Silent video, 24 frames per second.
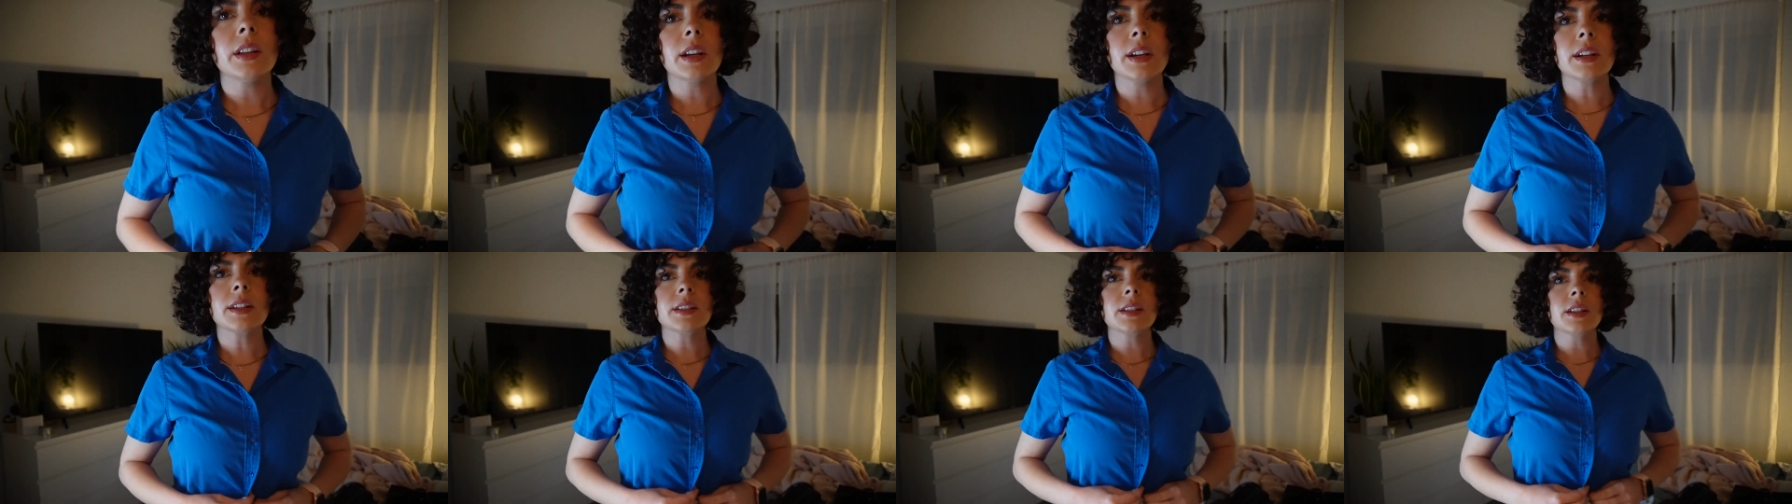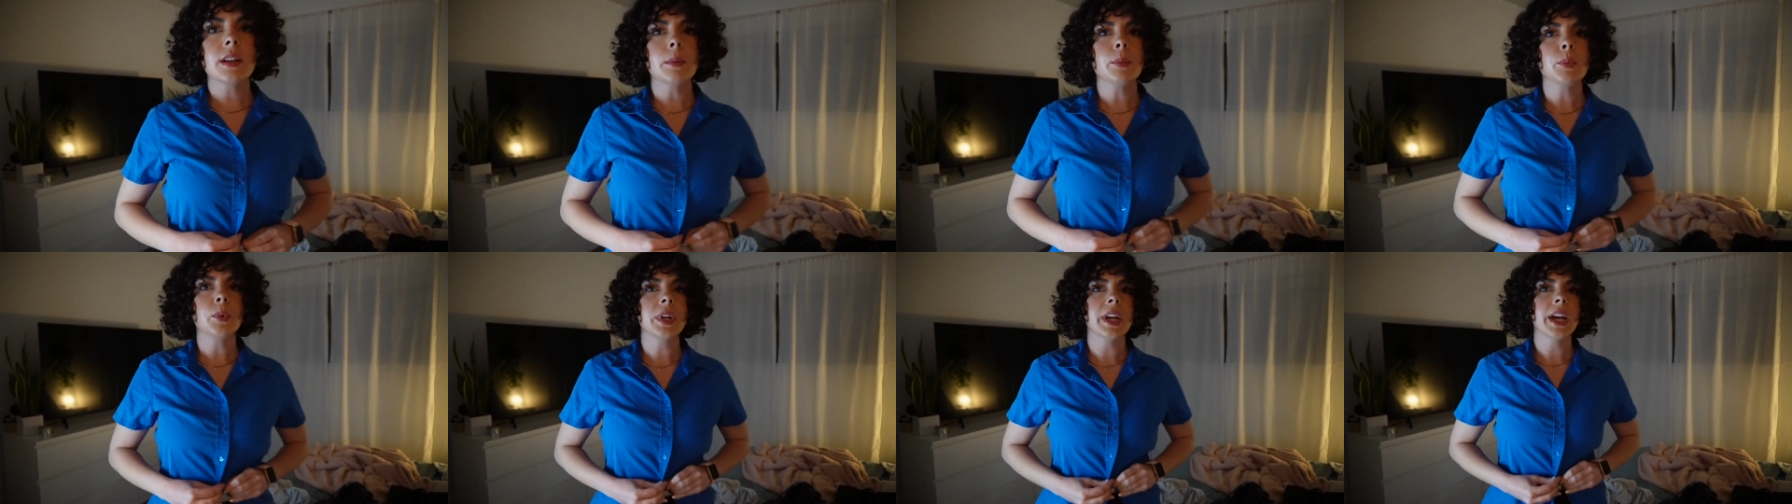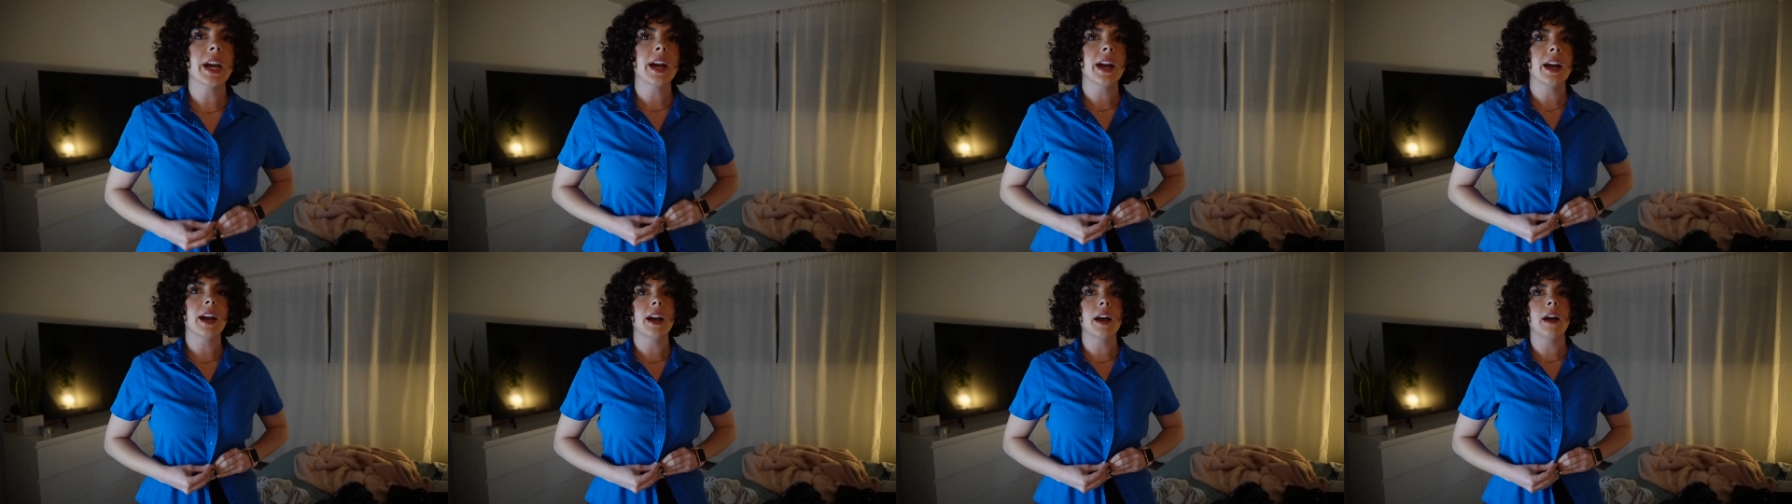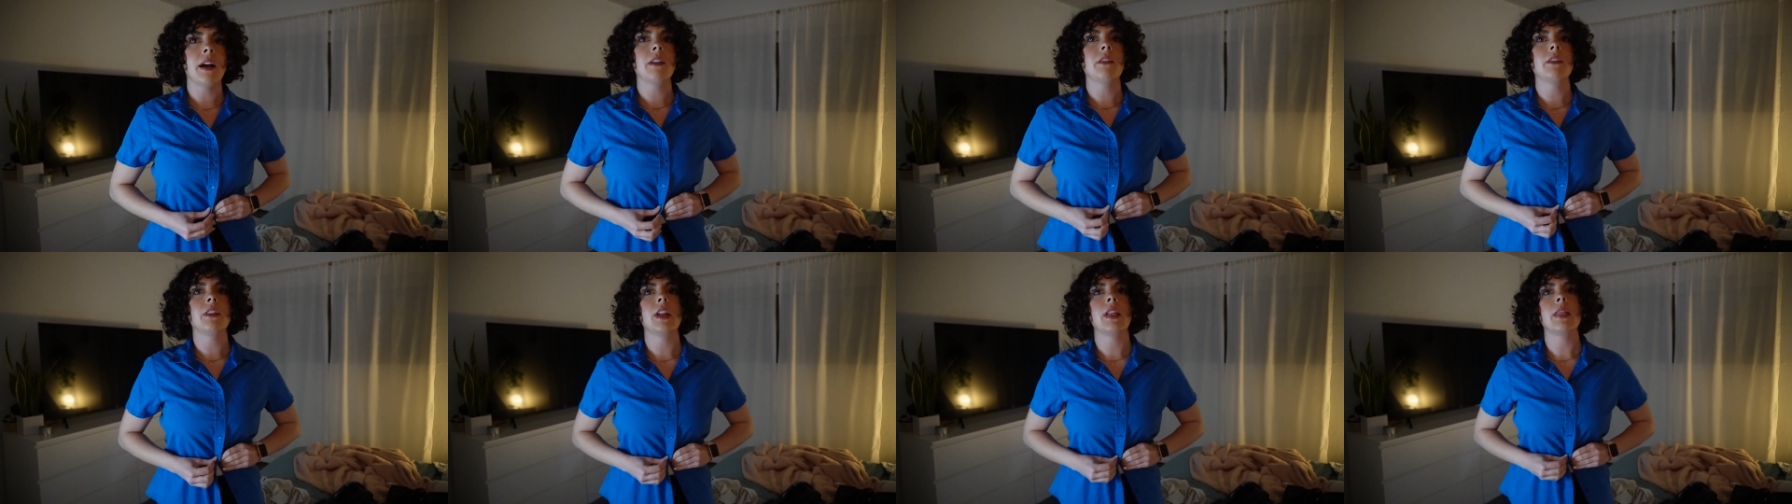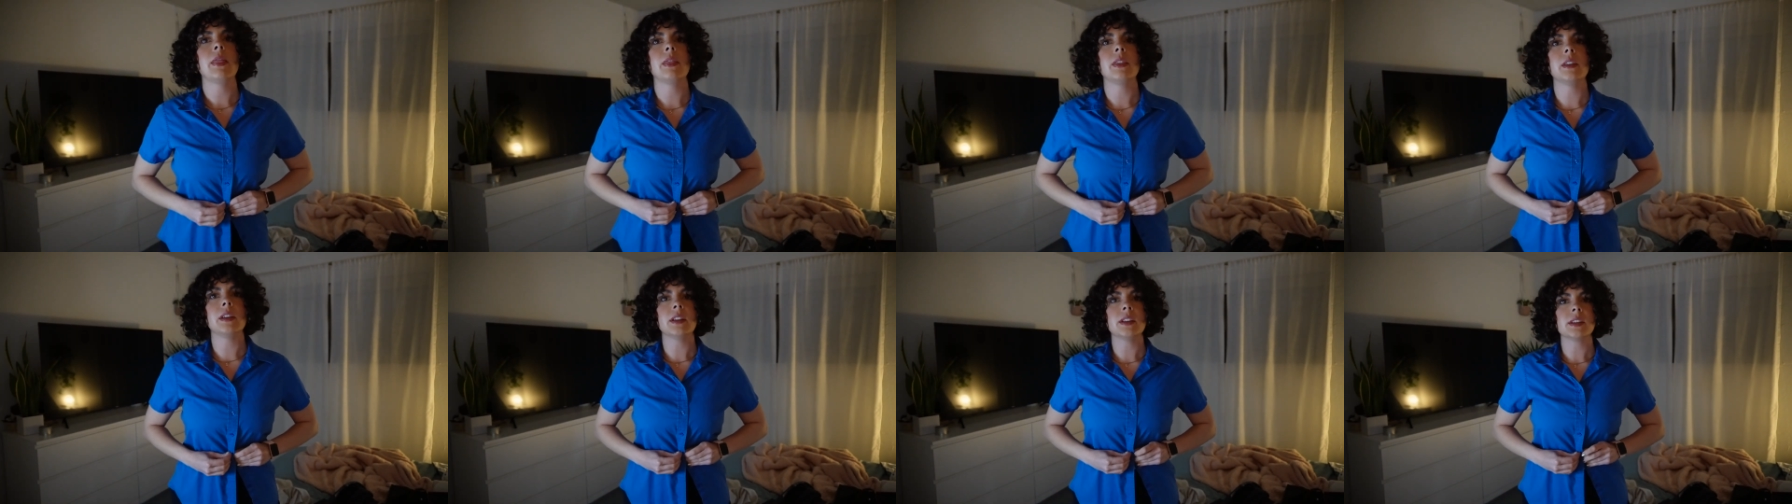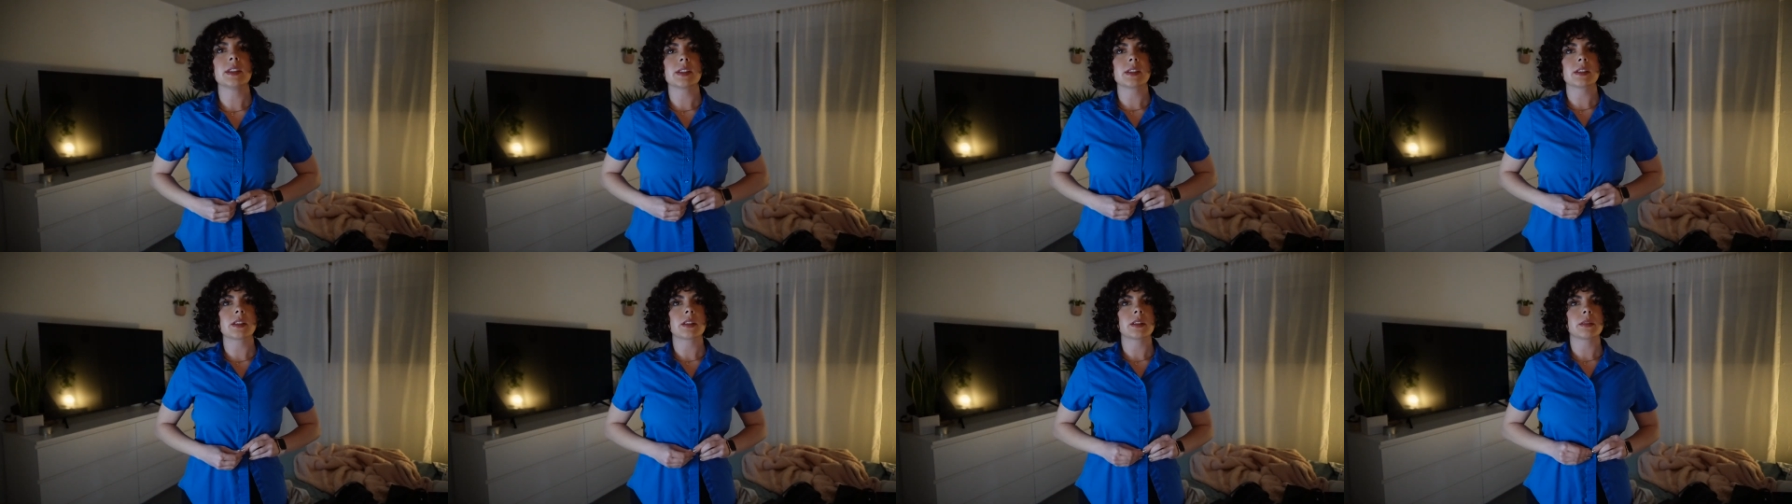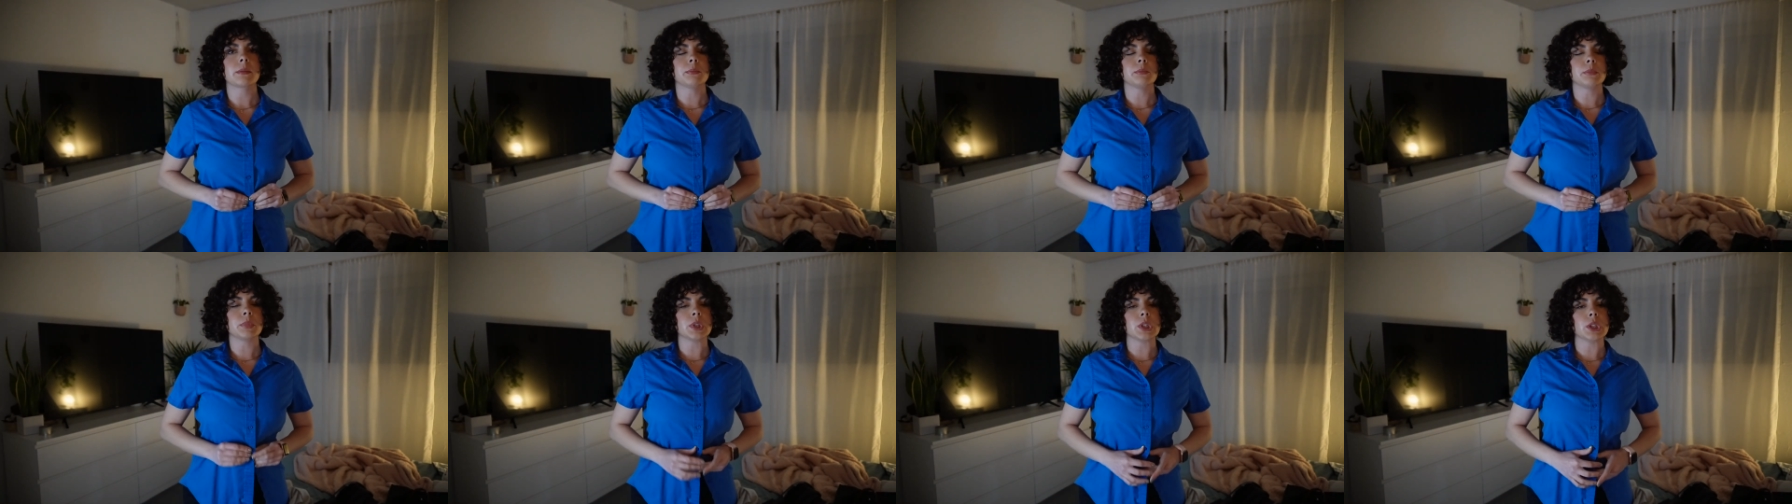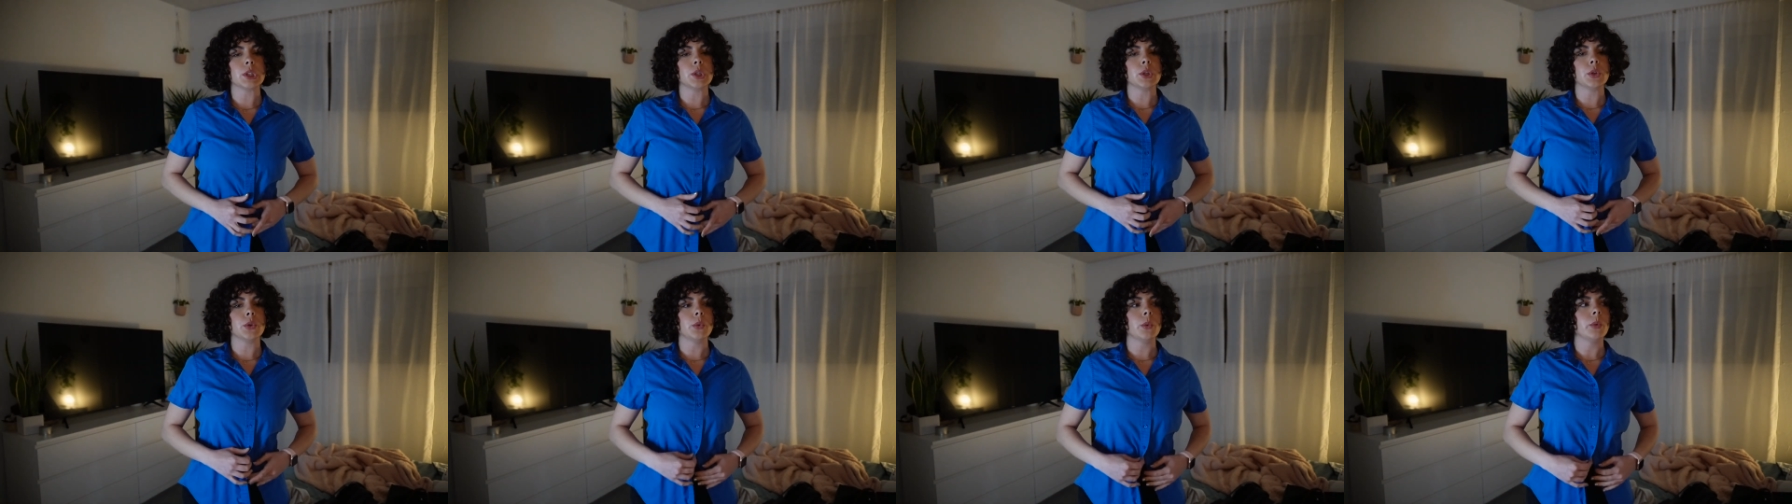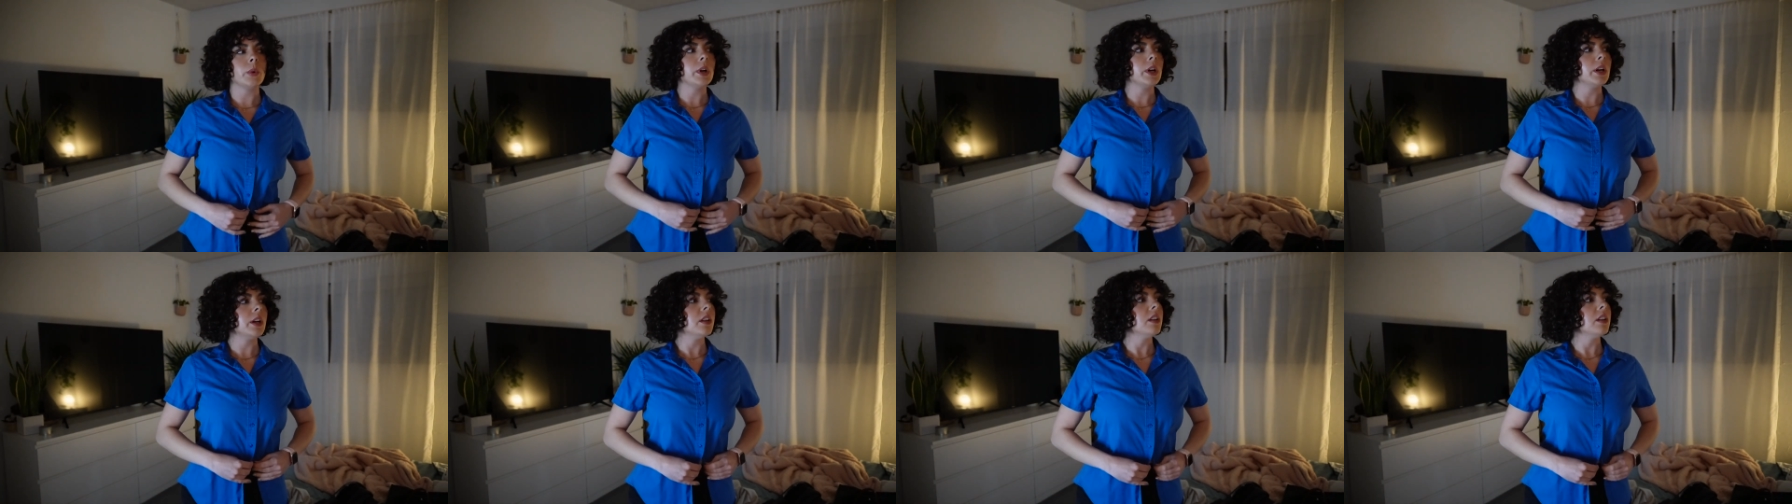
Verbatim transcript: Next up we have this blue